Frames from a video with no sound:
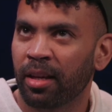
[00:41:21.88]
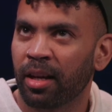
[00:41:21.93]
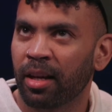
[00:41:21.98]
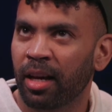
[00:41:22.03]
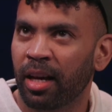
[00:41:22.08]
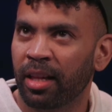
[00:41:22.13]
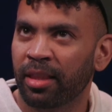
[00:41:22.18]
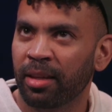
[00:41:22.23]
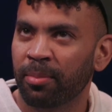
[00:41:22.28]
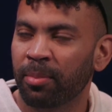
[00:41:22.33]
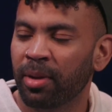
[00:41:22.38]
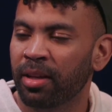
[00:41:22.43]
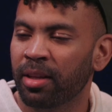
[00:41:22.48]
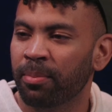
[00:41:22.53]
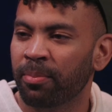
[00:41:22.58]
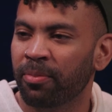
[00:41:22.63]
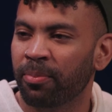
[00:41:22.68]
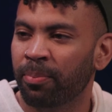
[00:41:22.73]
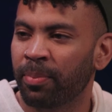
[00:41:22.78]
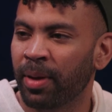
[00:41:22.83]
I think
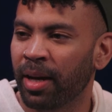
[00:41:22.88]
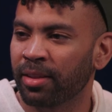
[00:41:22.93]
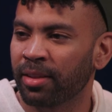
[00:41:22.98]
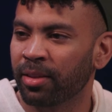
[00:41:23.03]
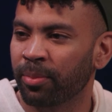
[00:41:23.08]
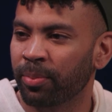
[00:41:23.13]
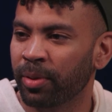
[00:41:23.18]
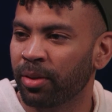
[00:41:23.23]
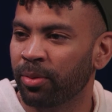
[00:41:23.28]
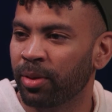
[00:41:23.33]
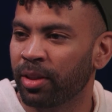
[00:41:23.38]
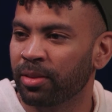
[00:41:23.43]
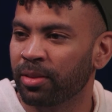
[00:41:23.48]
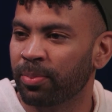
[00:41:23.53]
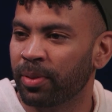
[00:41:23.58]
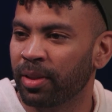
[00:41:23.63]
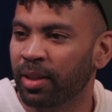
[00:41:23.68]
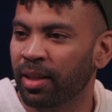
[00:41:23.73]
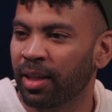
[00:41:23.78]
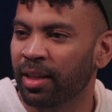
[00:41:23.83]
mine backs up anyways,
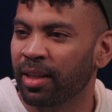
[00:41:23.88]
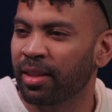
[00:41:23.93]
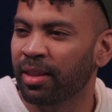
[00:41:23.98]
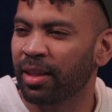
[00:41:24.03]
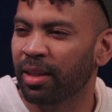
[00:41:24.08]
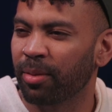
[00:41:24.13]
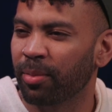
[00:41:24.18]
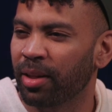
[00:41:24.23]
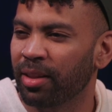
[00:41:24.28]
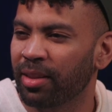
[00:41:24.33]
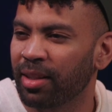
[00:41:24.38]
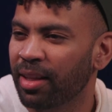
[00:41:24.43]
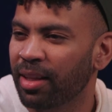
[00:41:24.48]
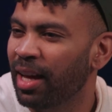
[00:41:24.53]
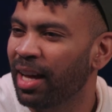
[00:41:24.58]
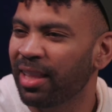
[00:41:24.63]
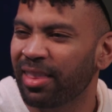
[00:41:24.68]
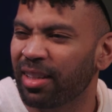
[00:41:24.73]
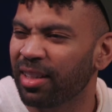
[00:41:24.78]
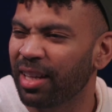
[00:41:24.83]
but I didn't think about that.
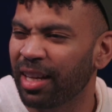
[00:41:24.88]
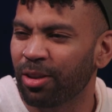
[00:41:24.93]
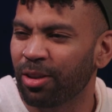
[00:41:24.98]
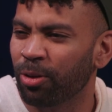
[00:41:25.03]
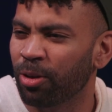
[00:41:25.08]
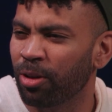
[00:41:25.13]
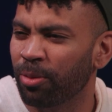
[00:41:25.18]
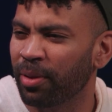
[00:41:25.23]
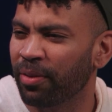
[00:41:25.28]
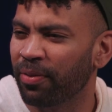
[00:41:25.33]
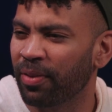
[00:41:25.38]
I knew it'd be fine.